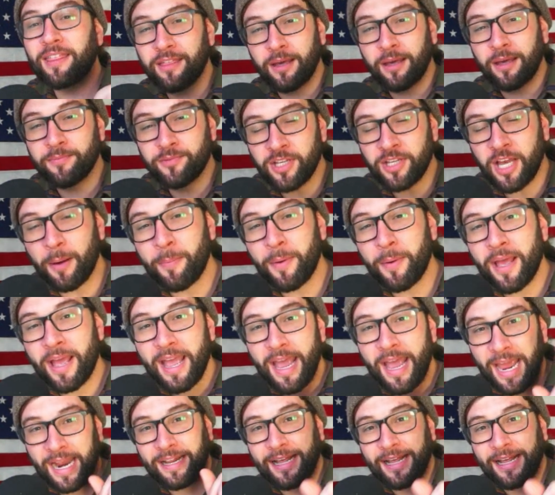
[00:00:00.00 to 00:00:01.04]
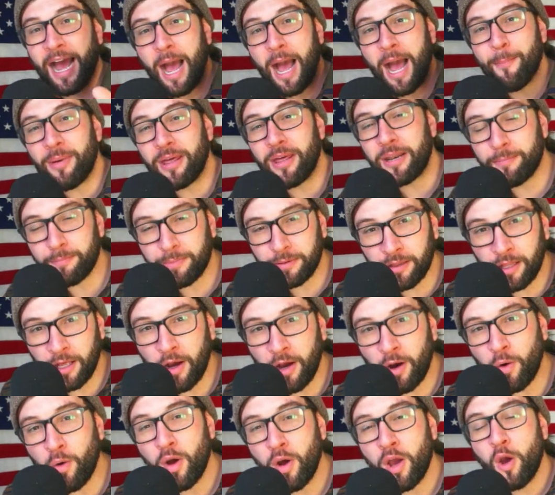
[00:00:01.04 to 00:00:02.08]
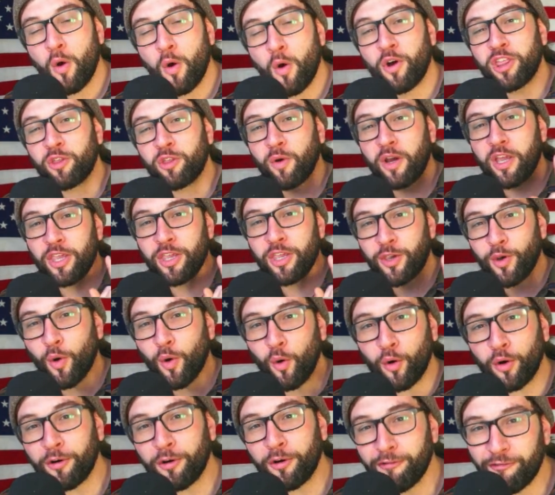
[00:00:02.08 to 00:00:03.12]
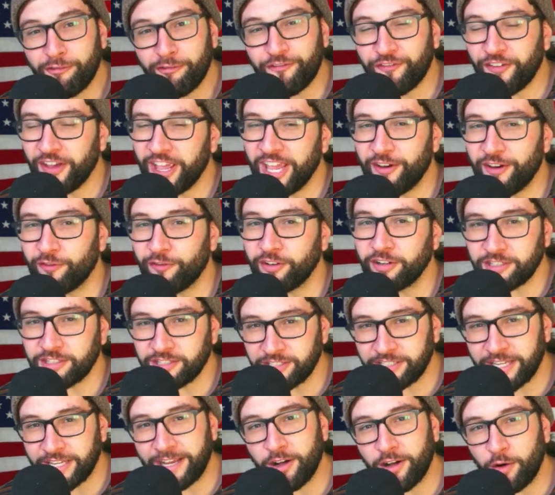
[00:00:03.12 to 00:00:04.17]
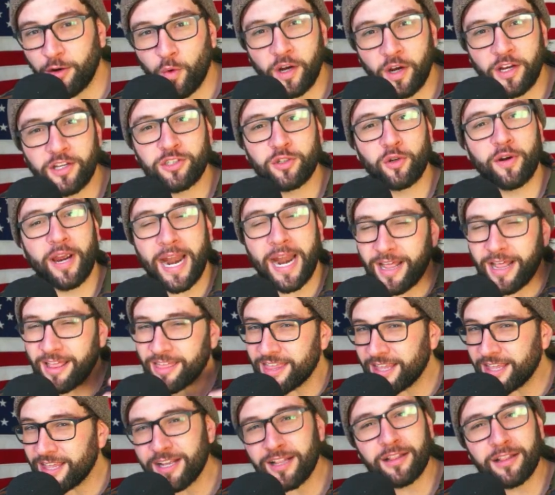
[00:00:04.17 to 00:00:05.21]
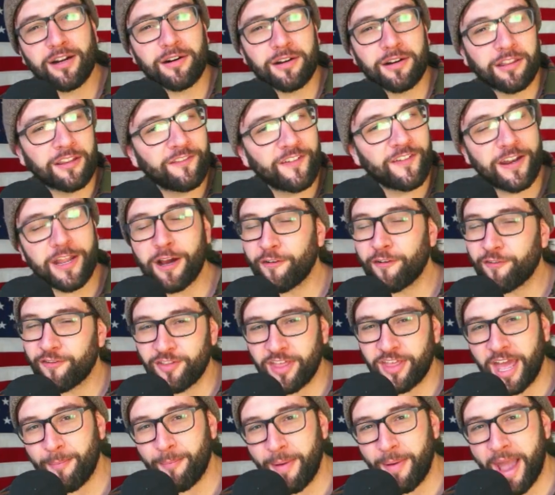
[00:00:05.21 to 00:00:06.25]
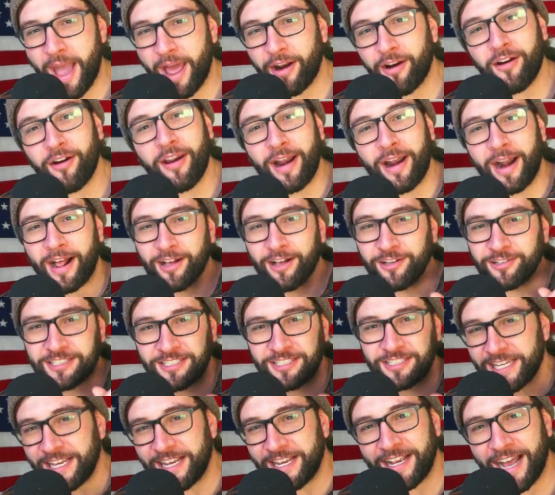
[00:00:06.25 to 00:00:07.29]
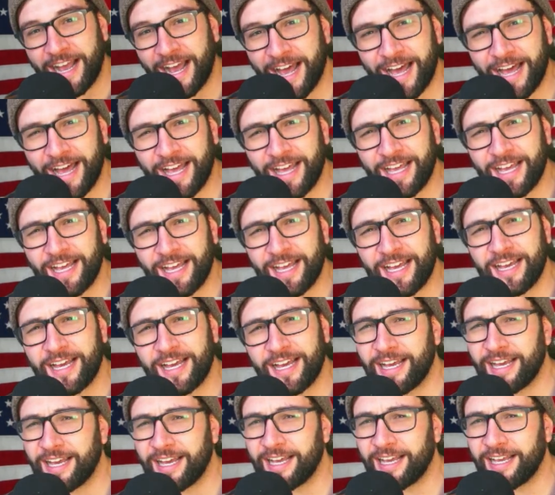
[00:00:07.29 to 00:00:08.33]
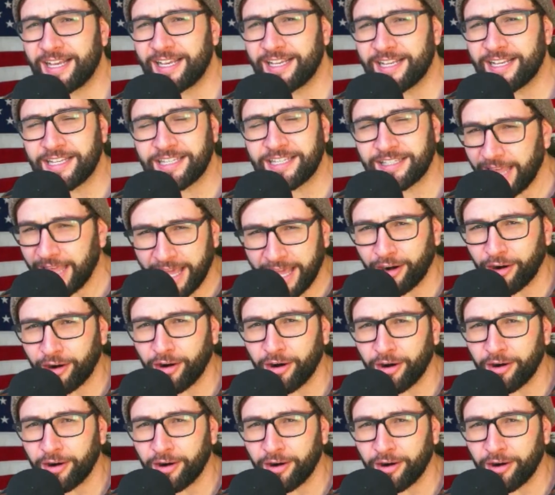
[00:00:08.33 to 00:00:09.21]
up and comment below with what your favorite sale was, or anything you learned in the video for that matter, and I'll see you guys later.